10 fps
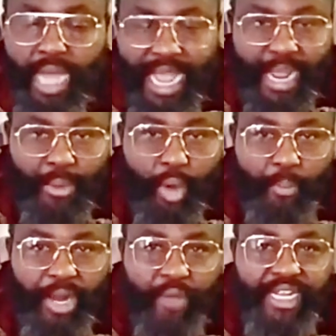I am
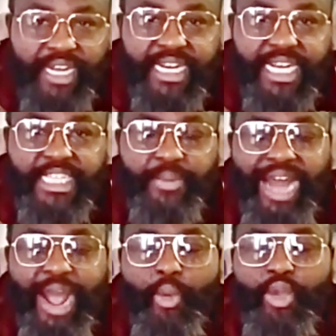not part of the leadership,
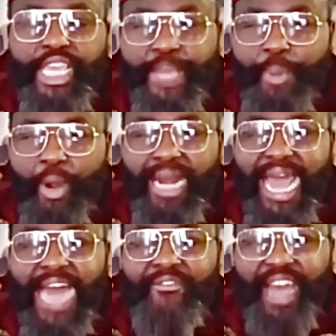but I will keep on
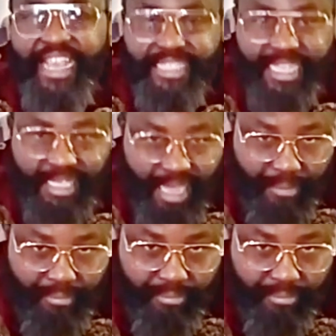advising them.